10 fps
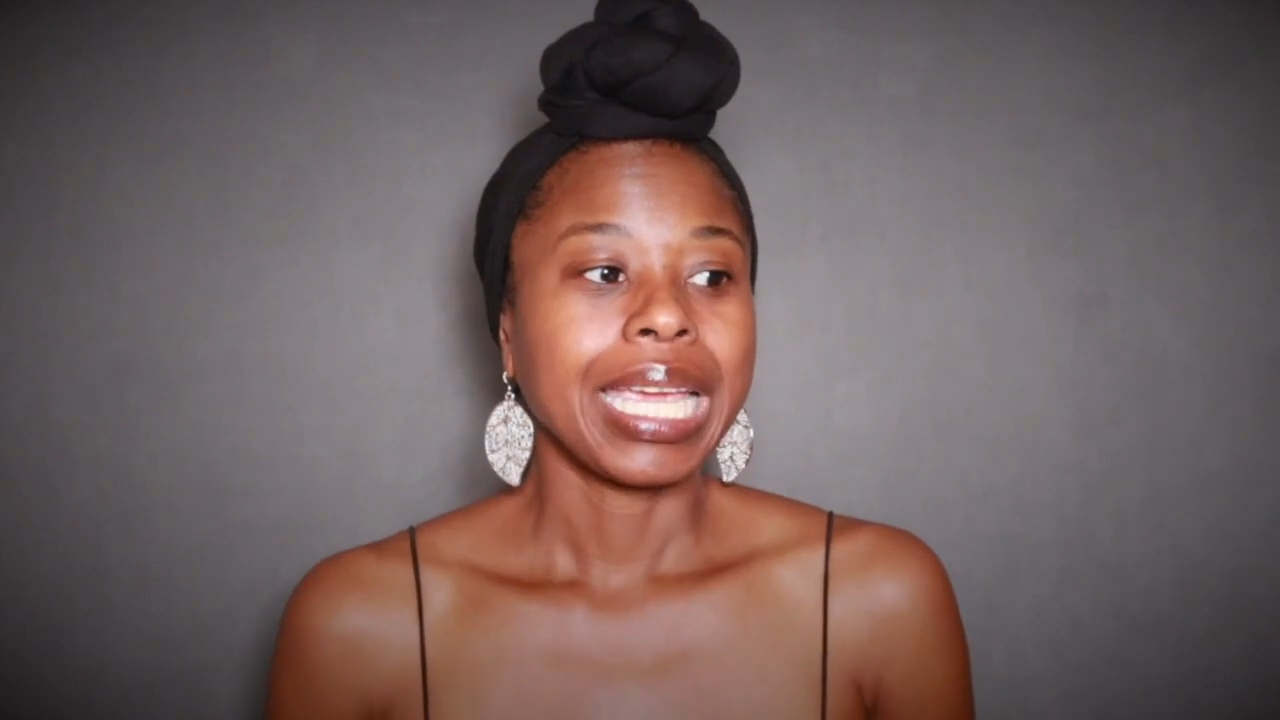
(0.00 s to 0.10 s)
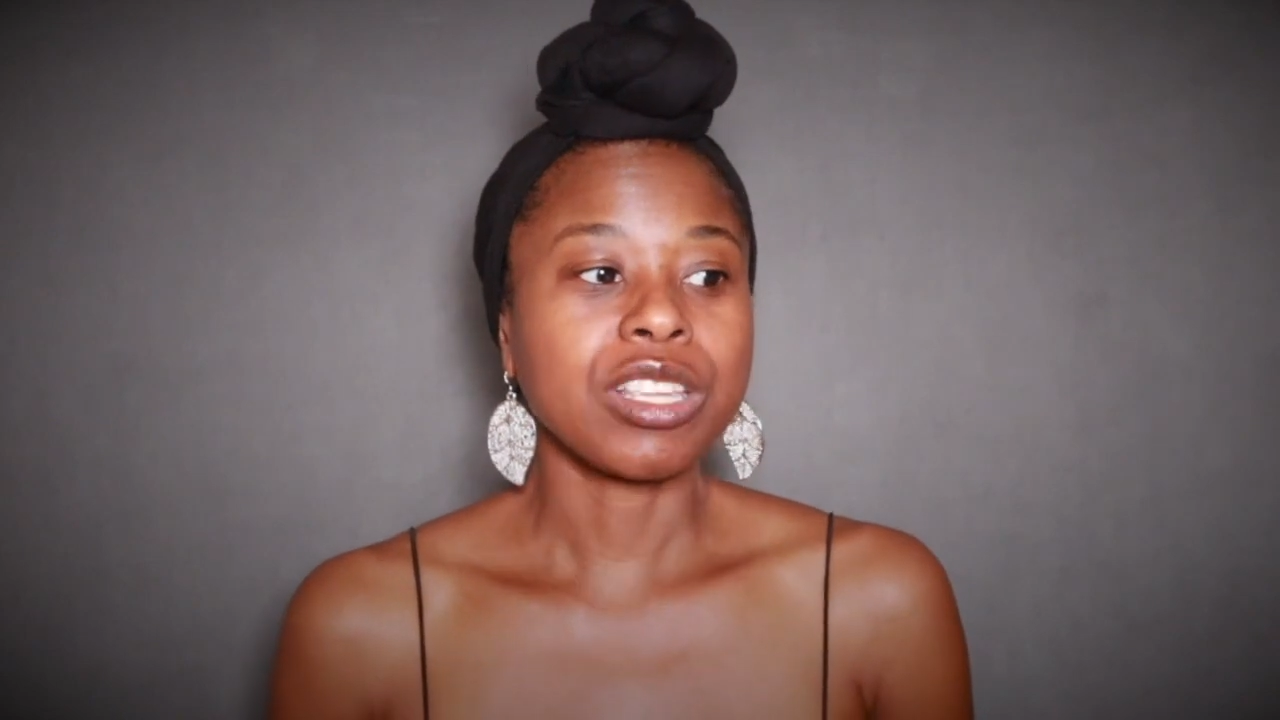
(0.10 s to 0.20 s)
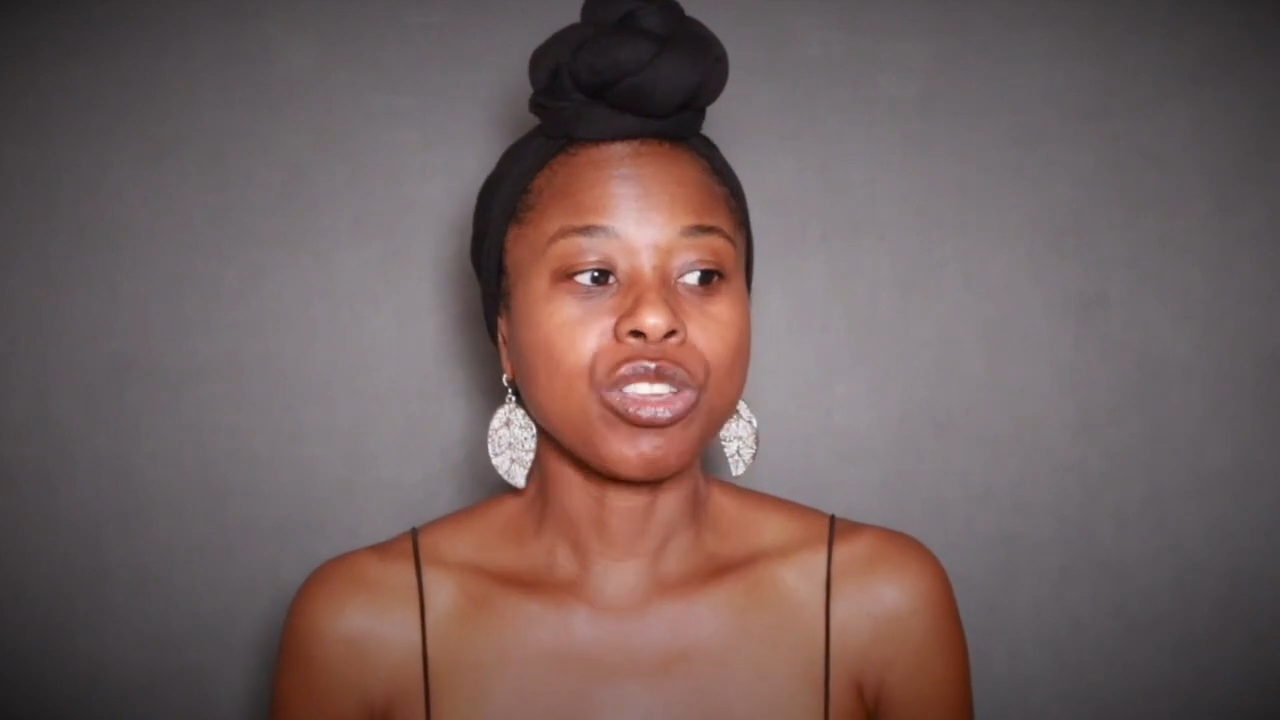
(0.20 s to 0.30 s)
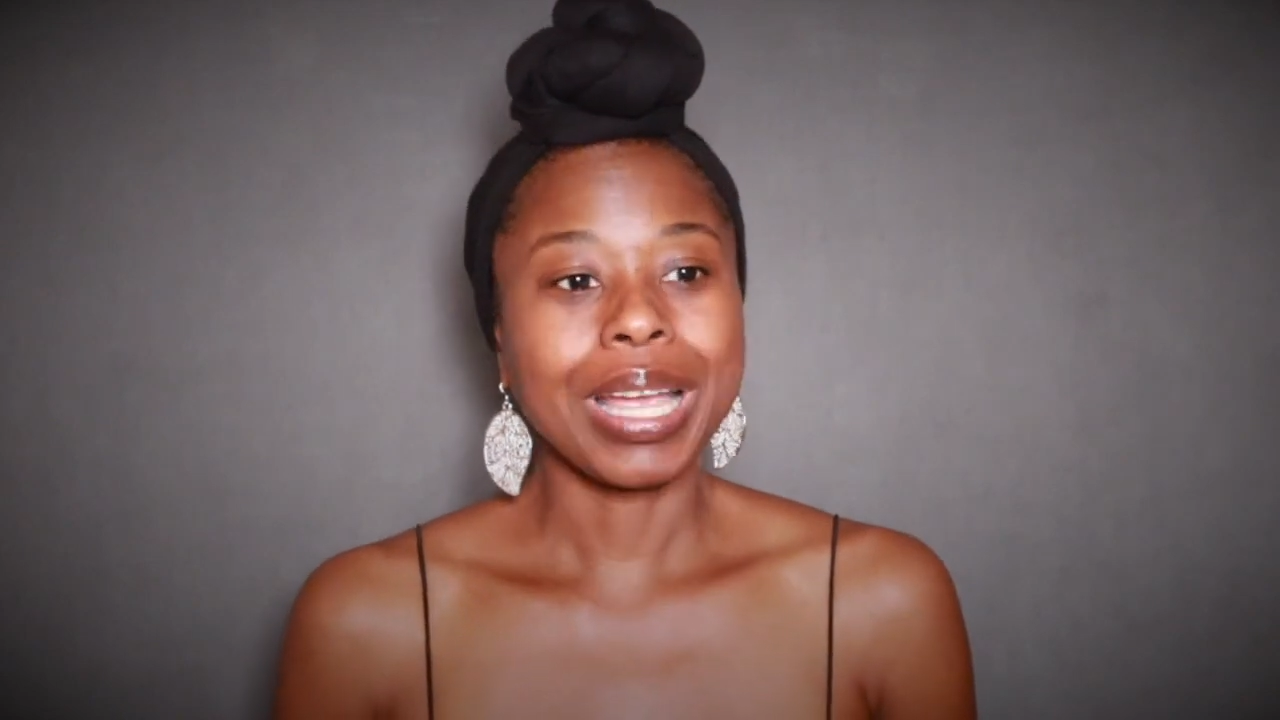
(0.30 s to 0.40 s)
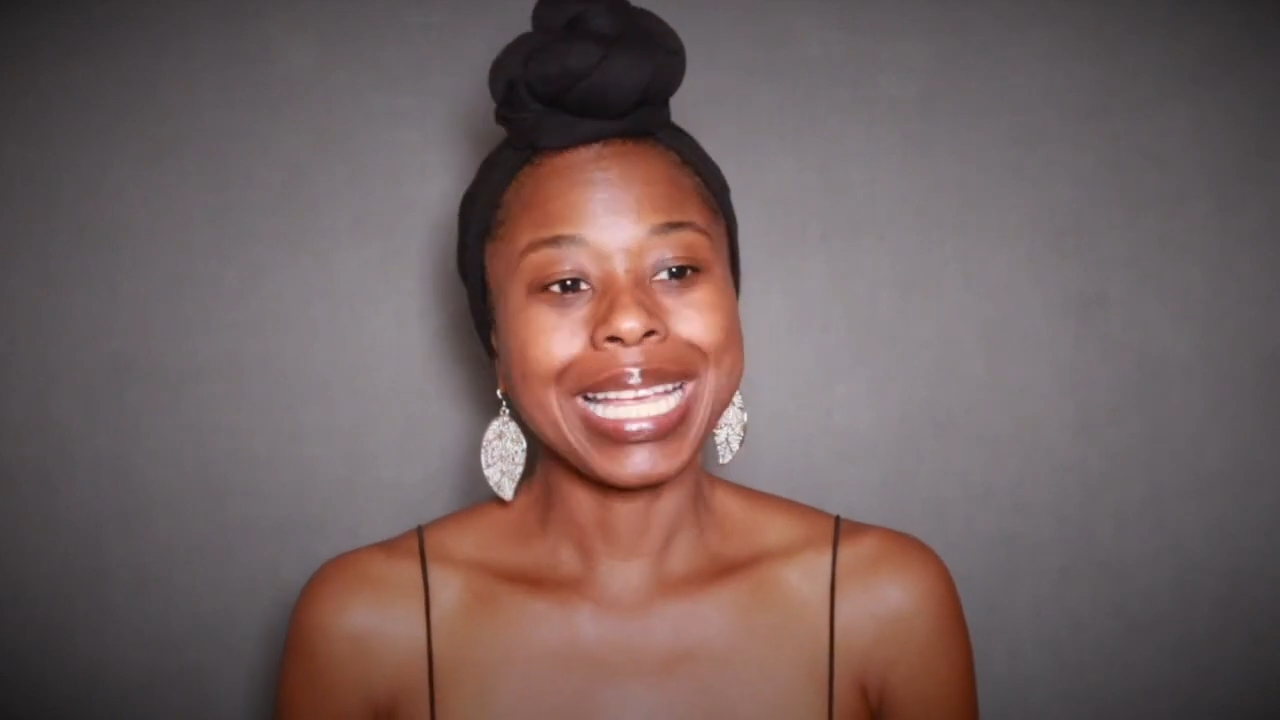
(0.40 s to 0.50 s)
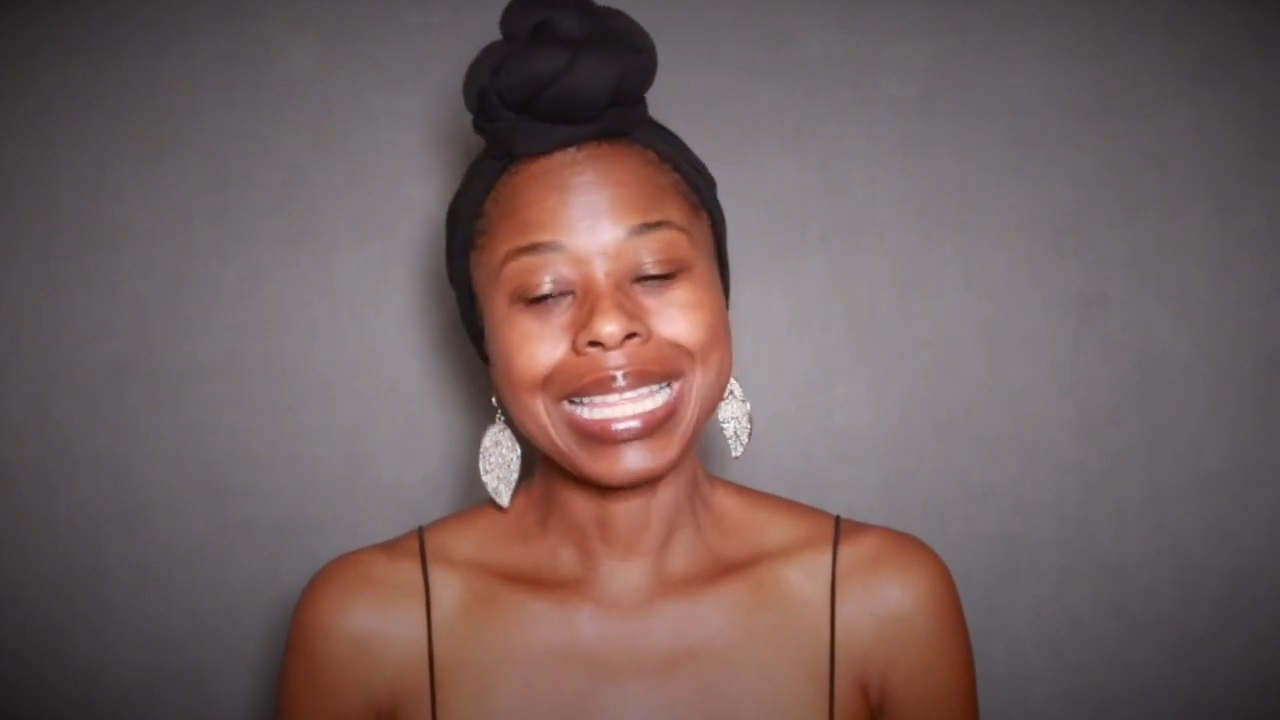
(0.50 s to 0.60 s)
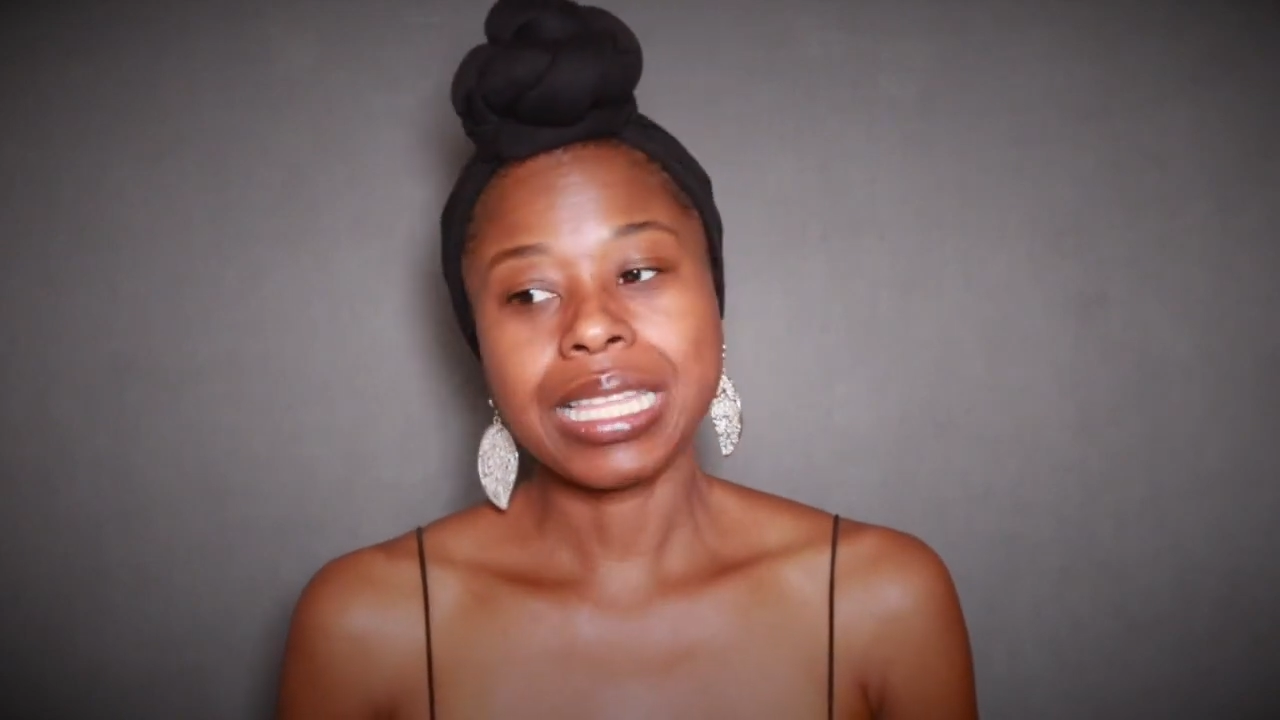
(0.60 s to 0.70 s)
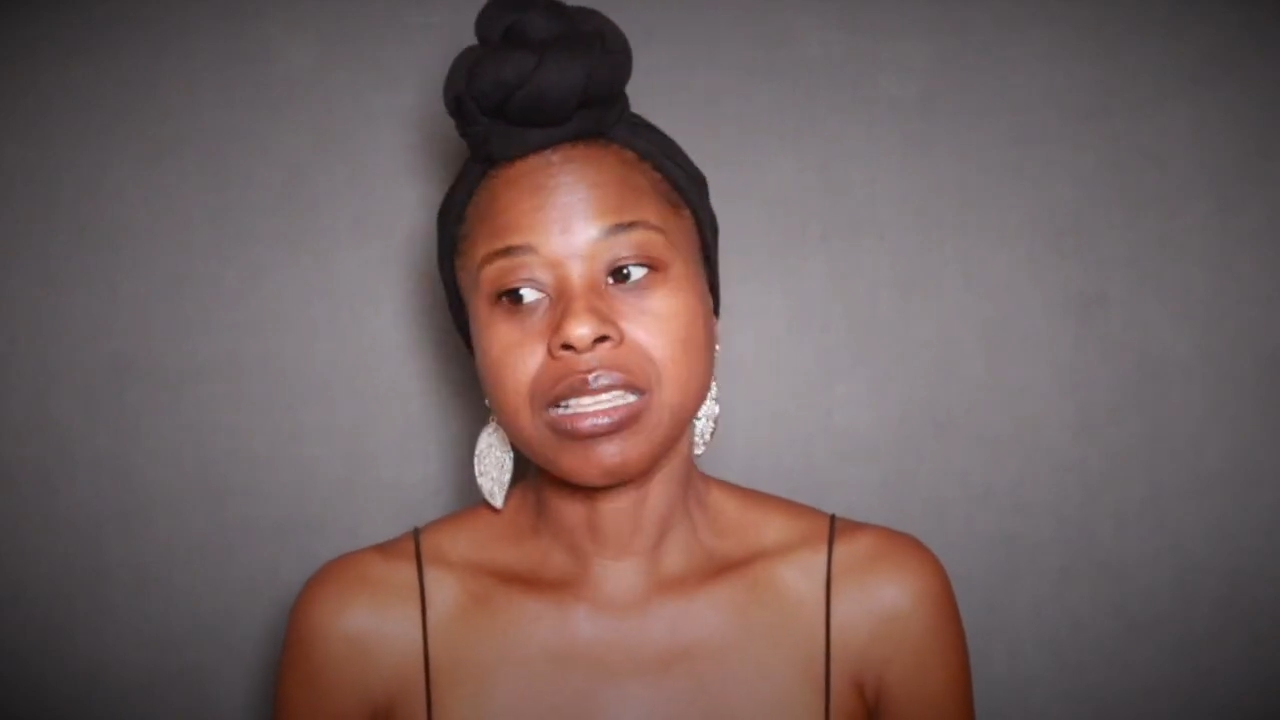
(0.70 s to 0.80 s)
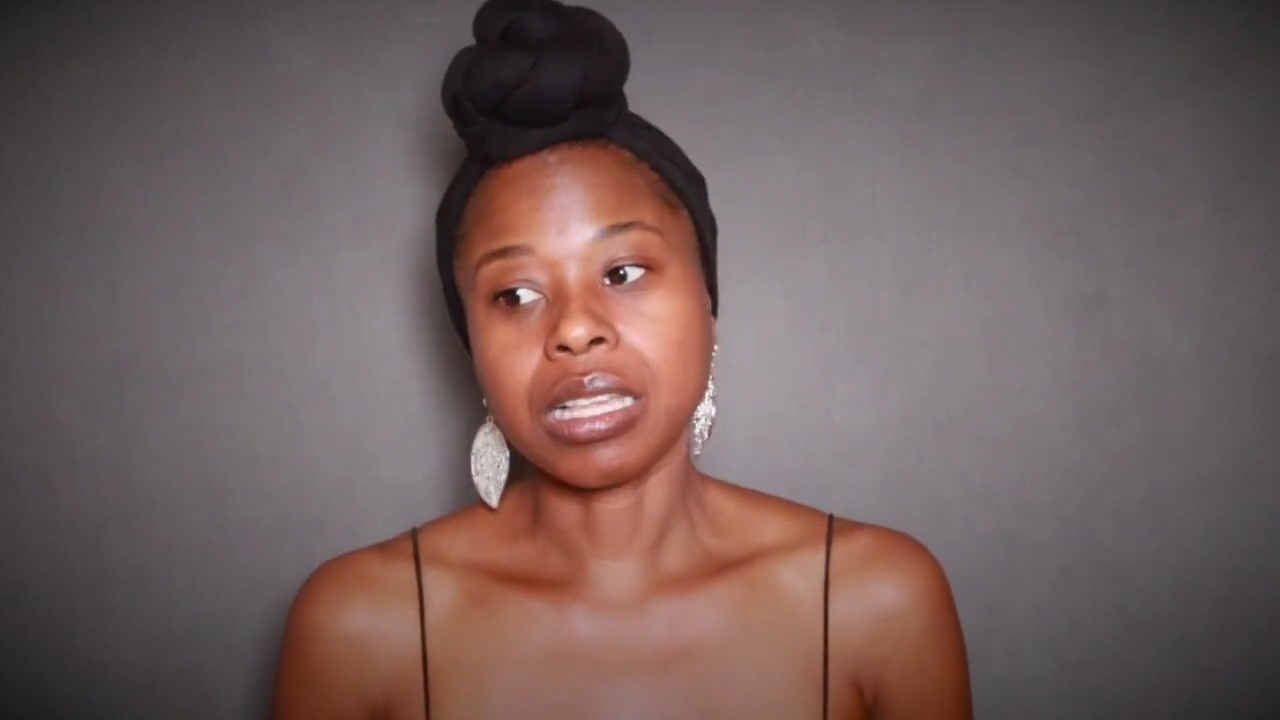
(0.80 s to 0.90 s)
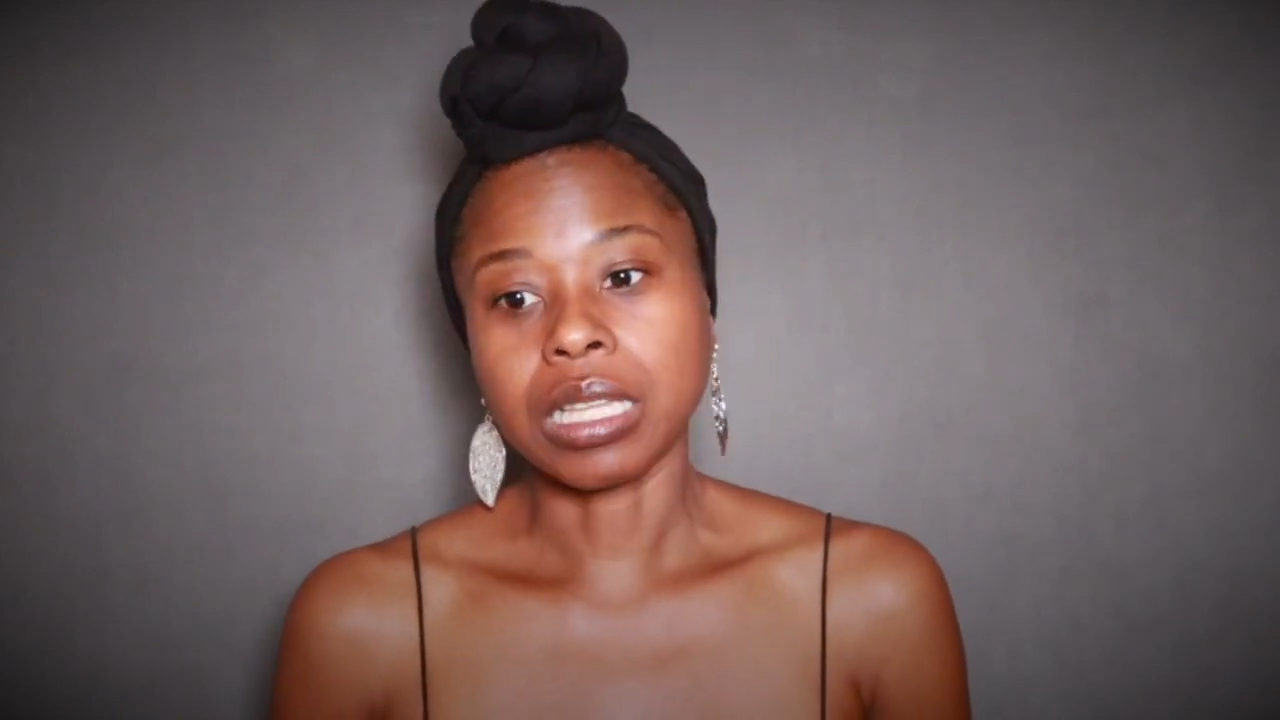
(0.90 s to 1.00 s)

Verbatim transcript: And so I get this a